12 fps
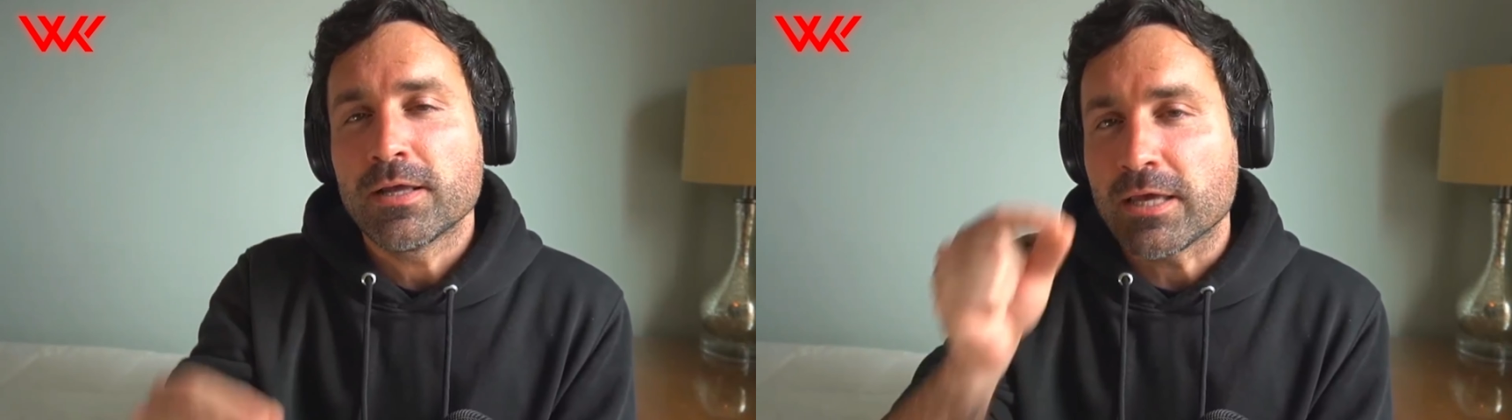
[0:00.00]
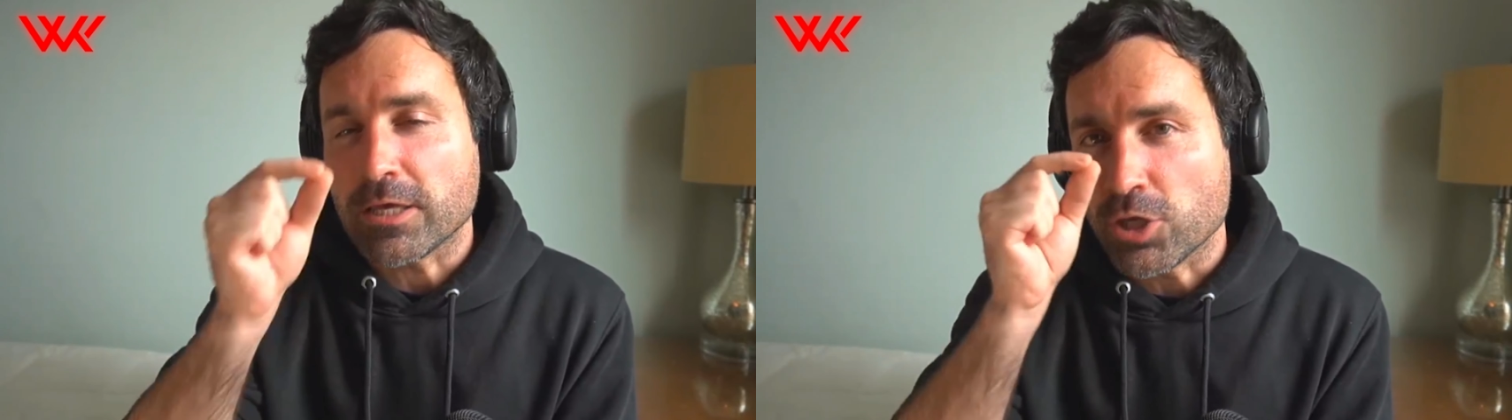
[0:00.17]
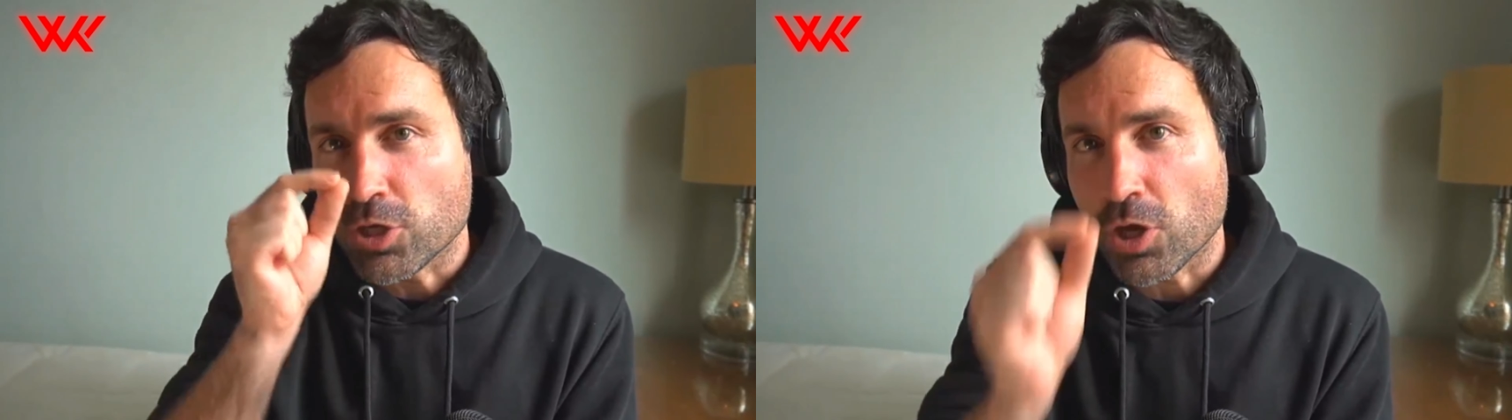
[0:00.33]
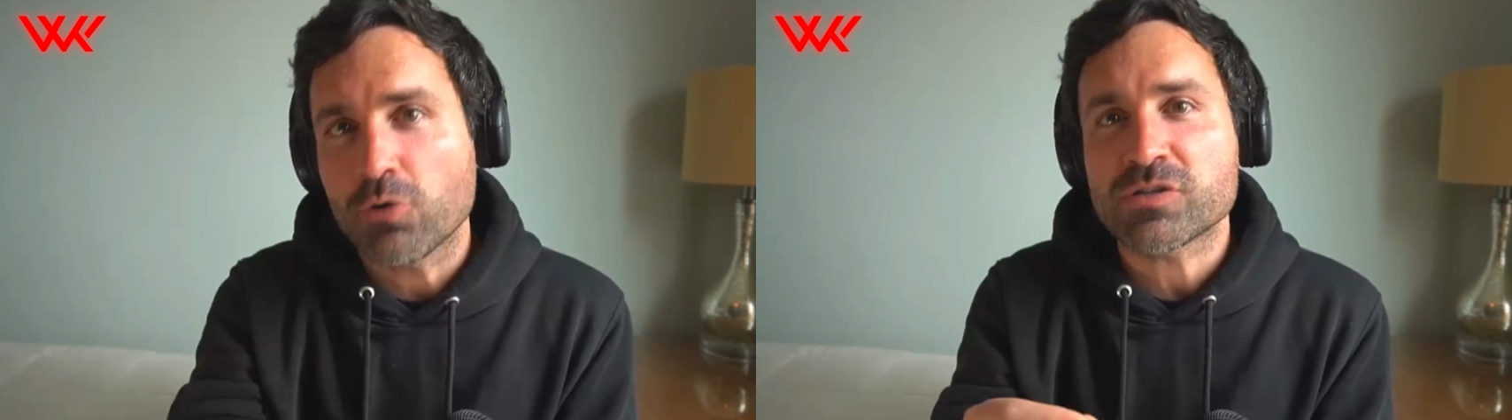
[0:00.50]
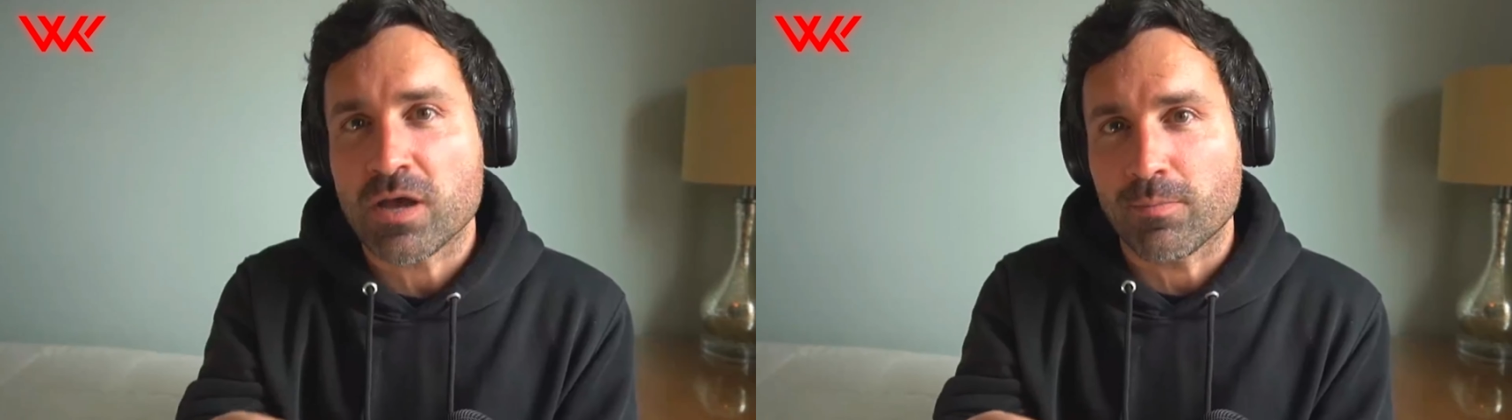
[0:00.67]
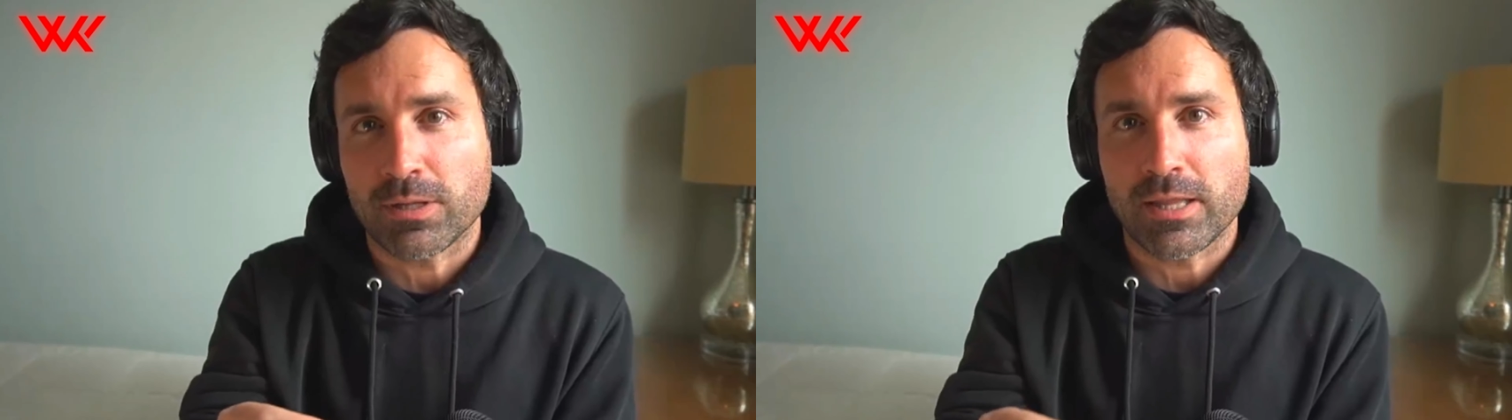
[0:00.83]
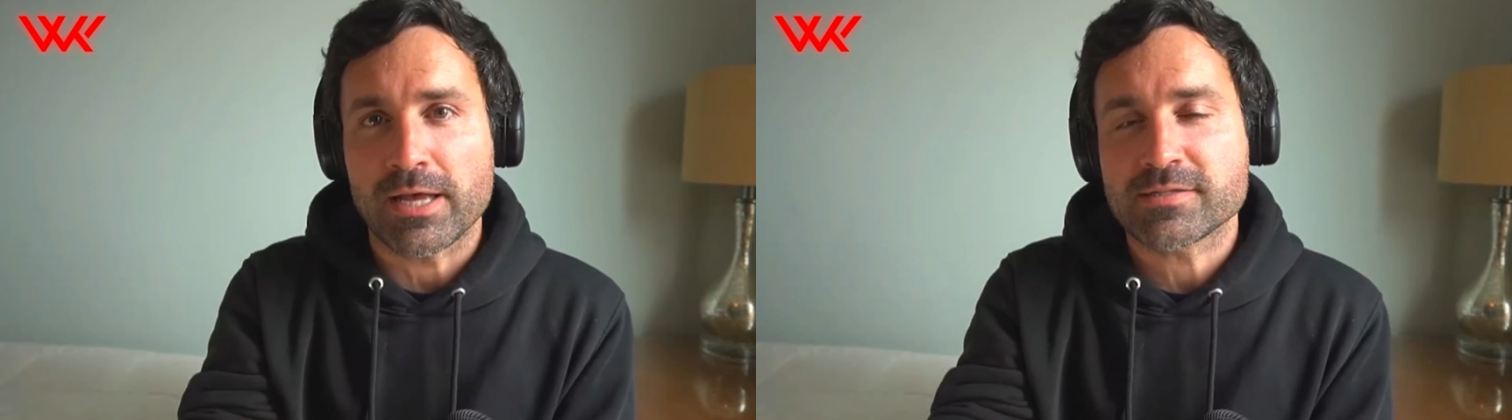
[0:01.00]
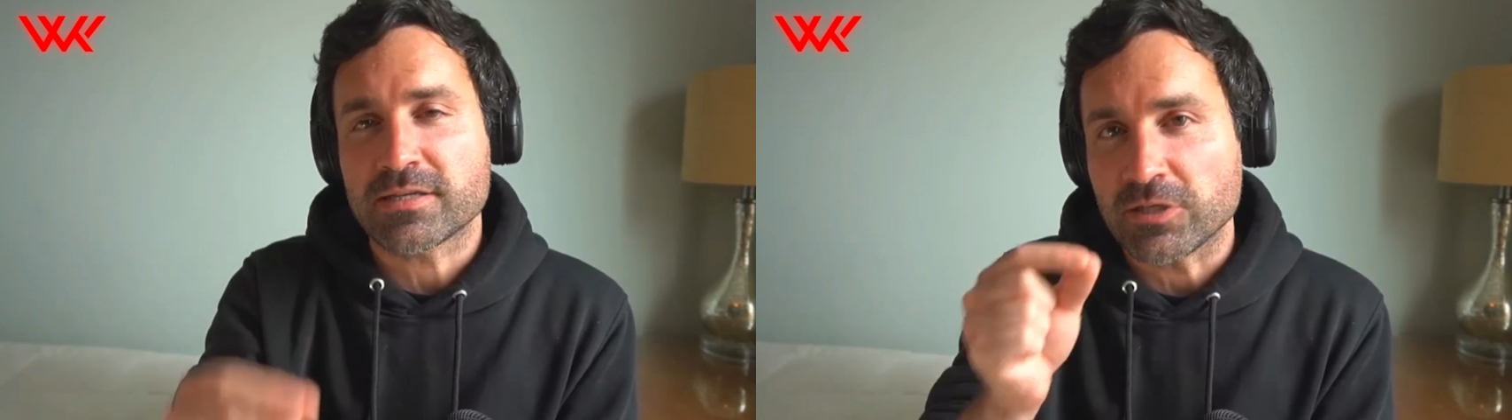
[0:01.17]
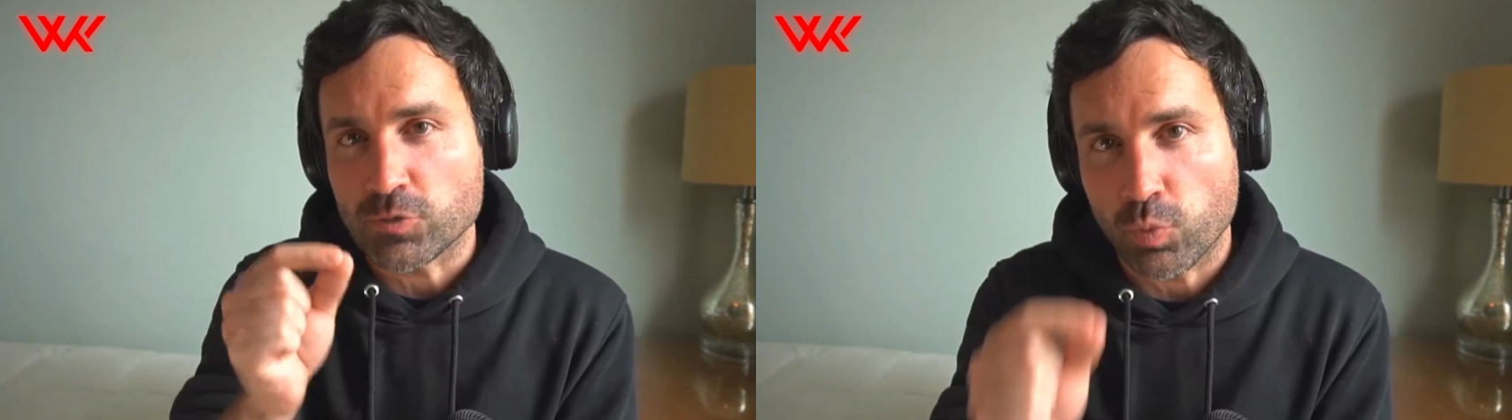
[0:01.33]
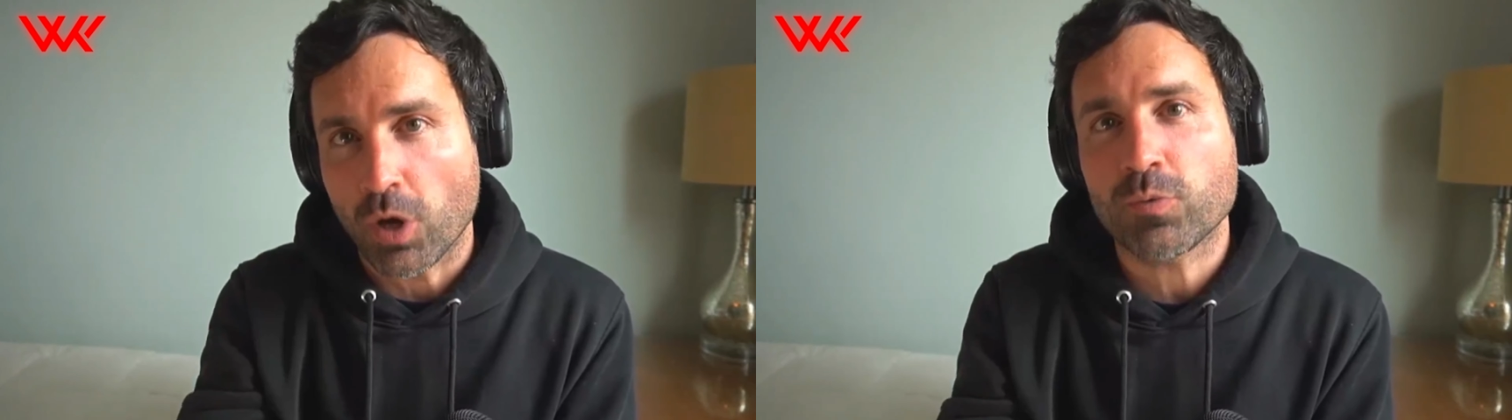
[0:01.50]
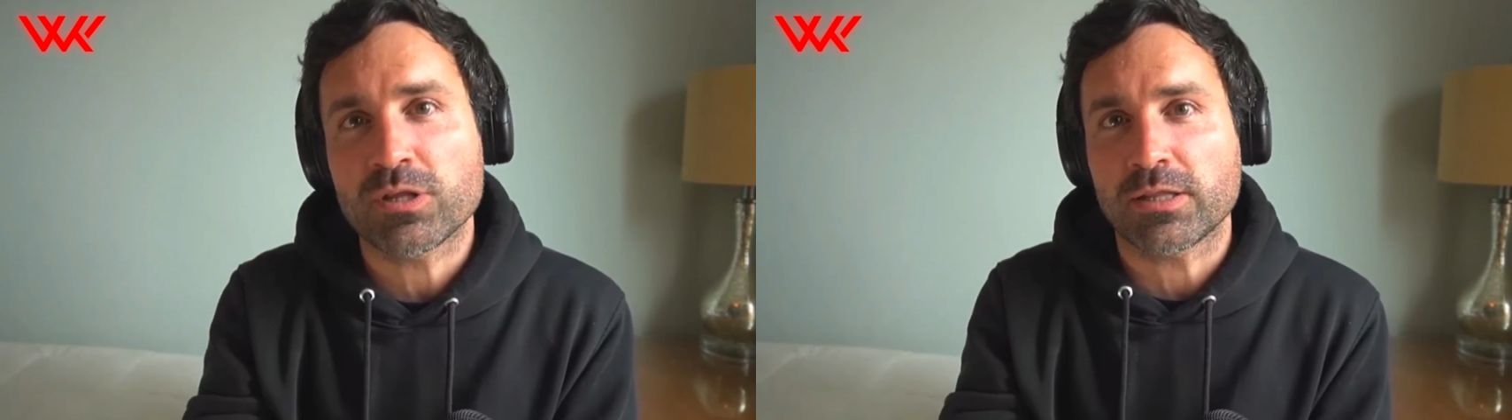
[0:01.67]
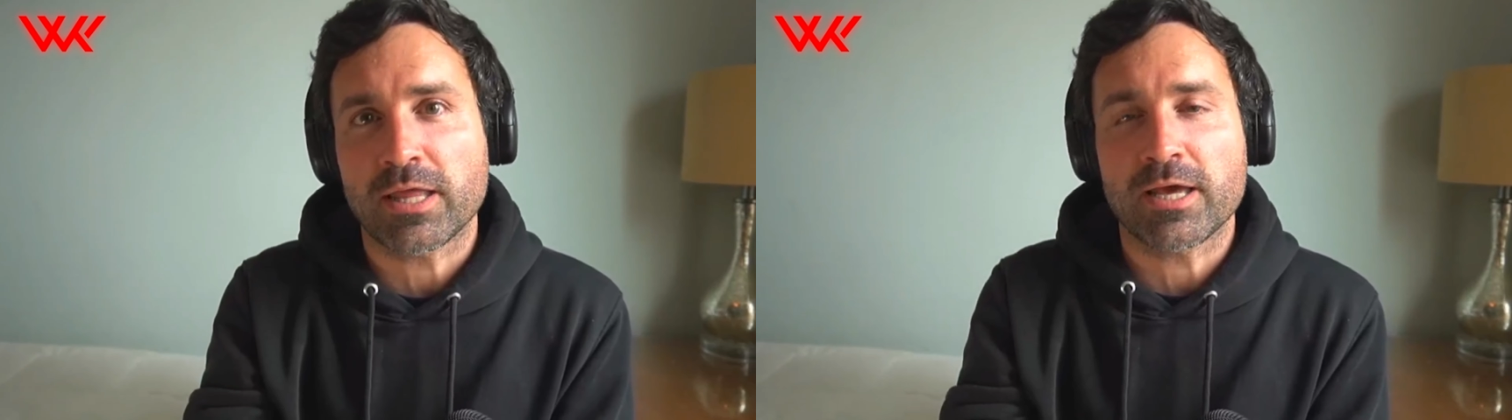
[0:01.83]
He knows MLS. He's won
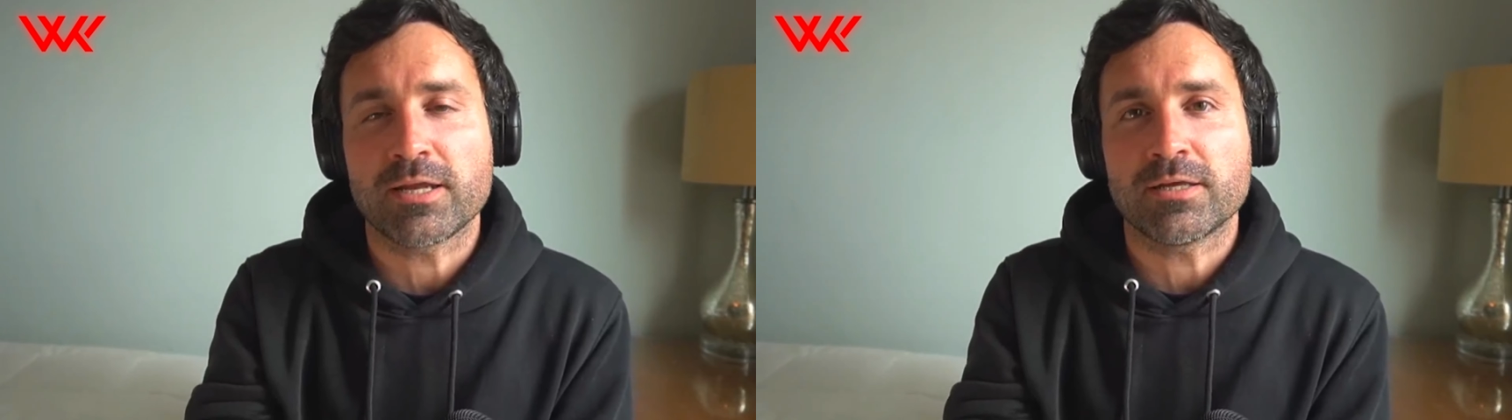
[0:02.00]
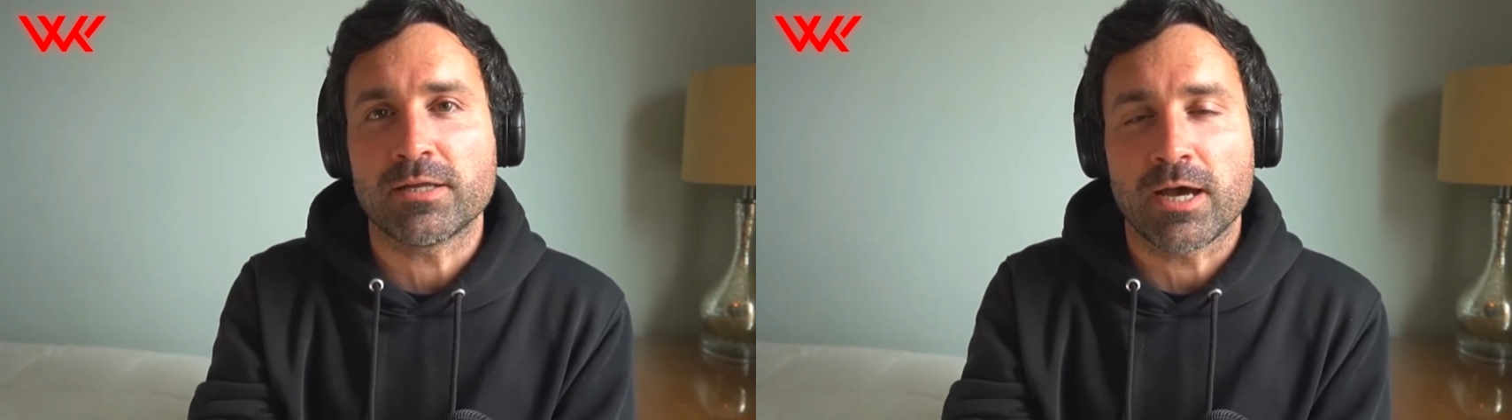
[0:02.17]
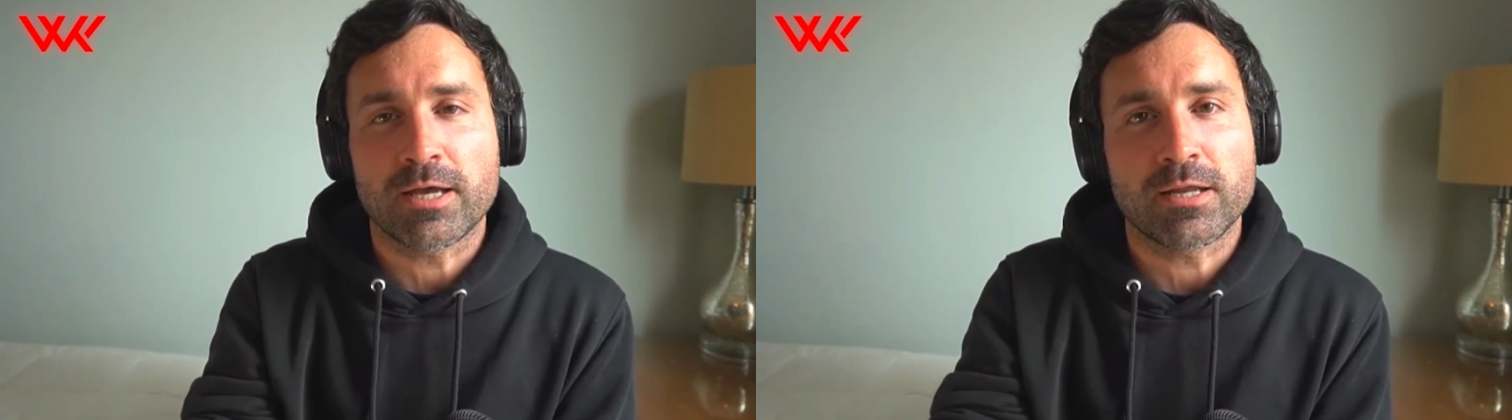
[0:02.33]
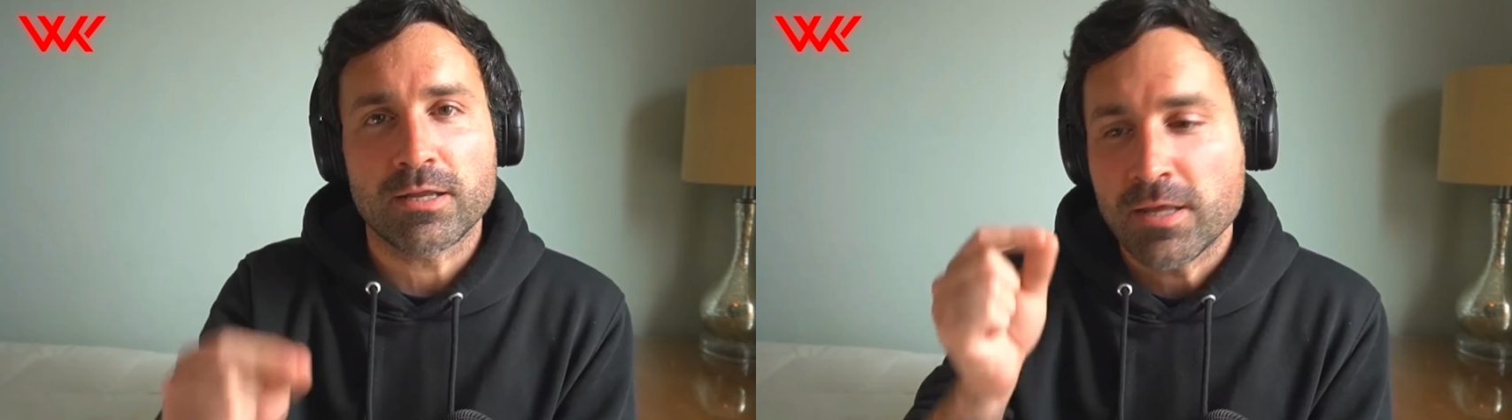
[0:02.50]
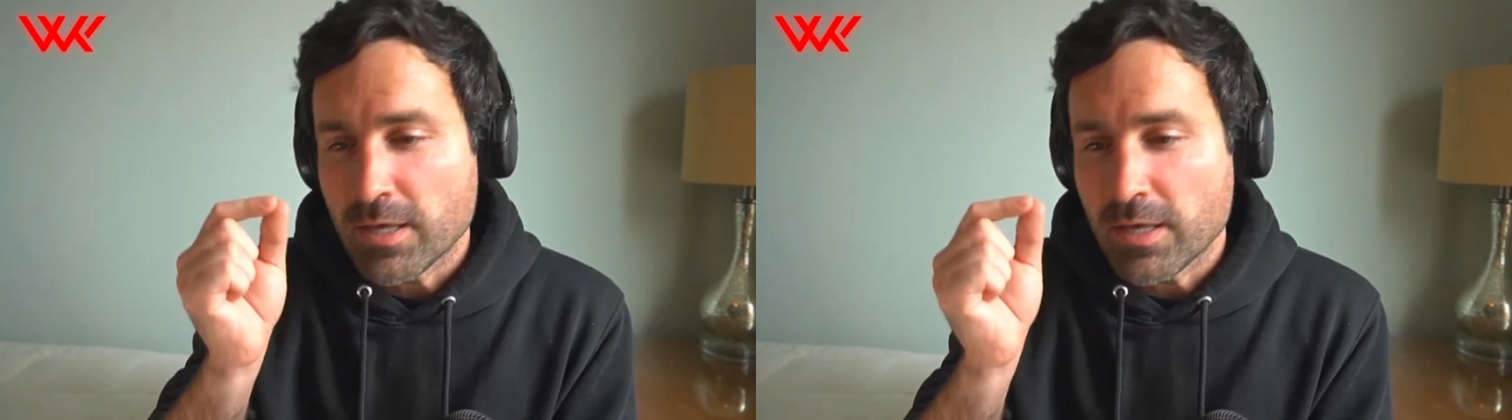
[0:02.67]
with Atlanta United.